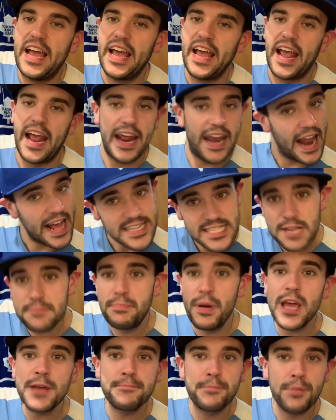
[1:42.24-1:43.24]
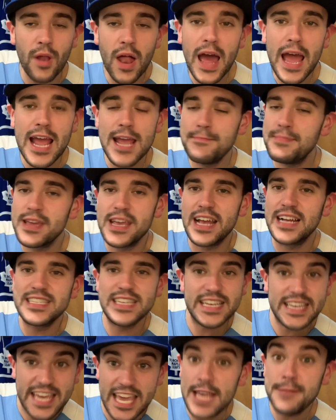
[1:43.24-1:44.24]
And that's a big play because
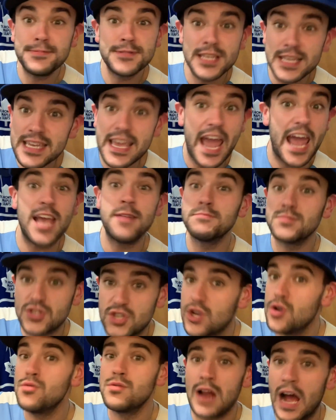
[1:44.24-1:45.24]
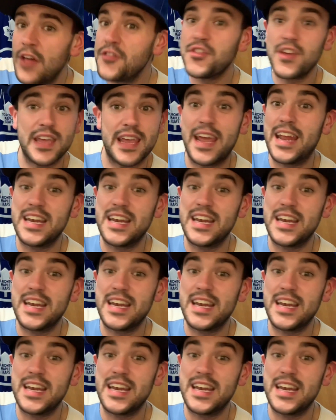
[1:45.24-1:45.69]
it keeps the game 2-0.